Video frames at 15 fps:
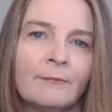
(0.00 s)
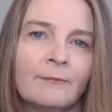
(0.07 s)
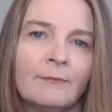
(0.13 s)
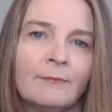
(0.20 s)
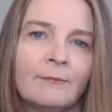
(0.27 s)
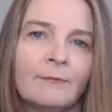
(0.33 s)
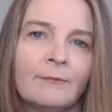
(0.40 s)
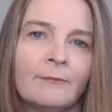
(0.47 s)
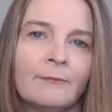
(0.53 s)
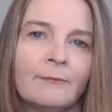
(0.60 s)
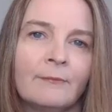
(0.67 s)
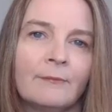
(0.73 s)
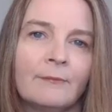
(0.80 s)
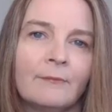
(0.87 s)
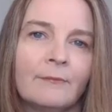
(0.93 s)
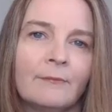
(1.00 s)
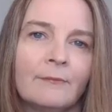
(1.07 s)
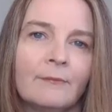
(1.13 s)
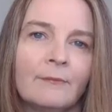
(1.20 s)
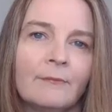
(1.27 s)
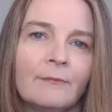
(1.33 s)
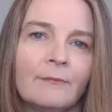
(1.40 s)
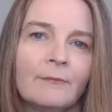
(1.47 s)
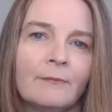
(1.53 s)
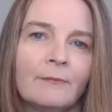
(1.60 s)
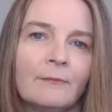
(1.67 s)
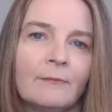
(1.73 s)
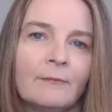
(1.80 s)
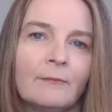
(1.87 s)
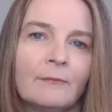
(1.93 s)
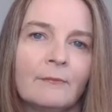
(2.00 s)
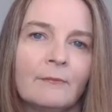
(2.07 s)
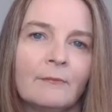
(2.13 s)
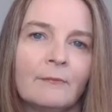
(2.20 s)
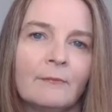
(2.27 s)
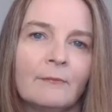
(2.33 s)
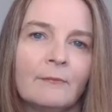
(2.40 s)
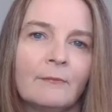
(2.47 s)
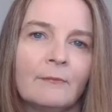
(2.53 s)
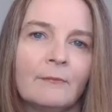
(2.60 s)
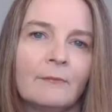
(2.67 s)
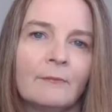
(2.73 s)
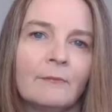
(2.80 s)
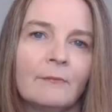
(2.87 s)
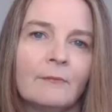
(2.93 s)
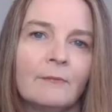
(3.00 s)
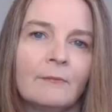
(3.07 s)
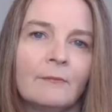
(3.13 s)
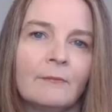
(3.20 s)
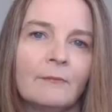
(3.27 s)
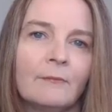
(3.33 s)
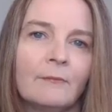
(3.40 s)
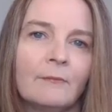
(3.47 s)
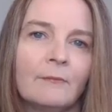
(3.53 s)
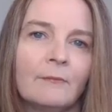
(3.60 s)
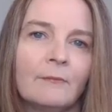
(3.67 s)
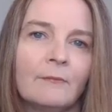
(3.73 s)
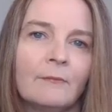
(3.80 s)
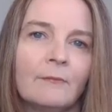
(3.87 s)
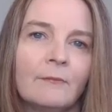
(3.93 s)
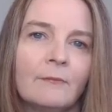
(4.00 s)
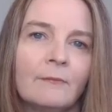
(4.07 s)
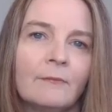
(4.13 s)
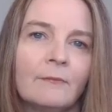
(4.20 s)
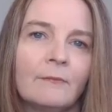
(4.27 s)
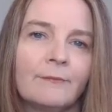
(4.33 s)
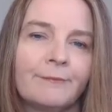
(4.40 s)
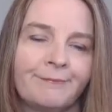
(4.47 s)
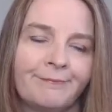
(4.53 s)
No words are spoken by the person on screen.